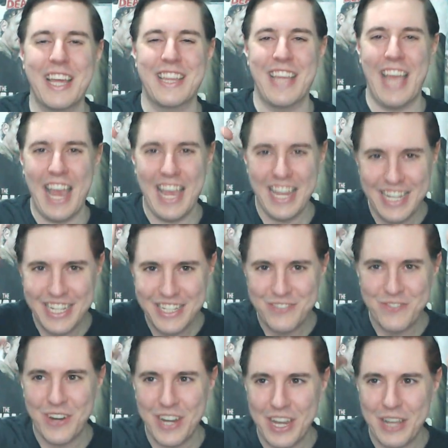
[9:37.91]
like the 80s
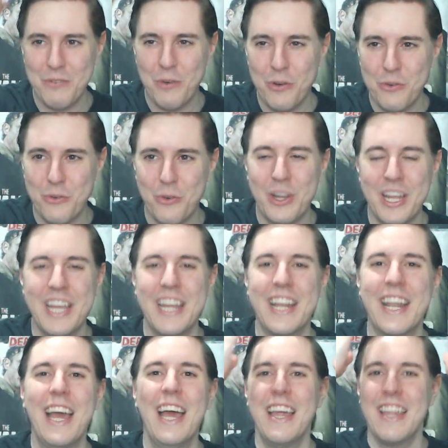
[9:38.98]
freaking Wolverine.